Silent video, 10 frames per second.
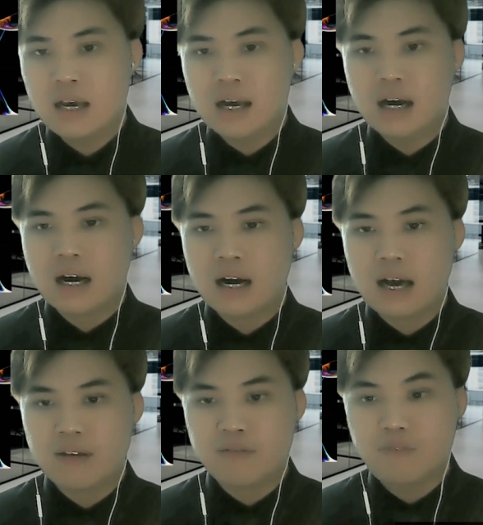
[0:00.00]

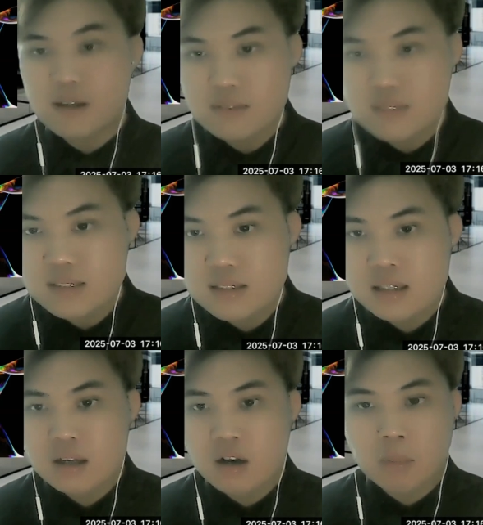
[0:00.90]
and fails
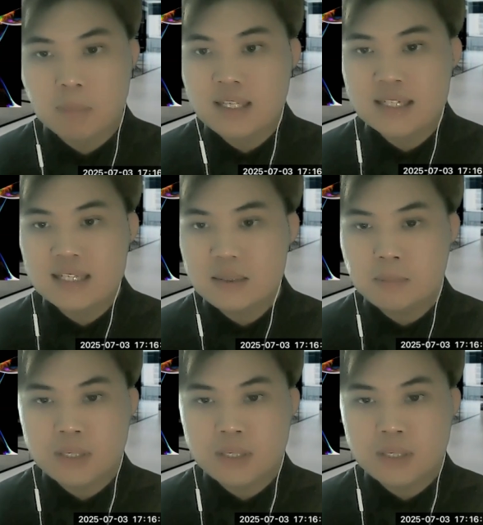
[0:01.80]
completely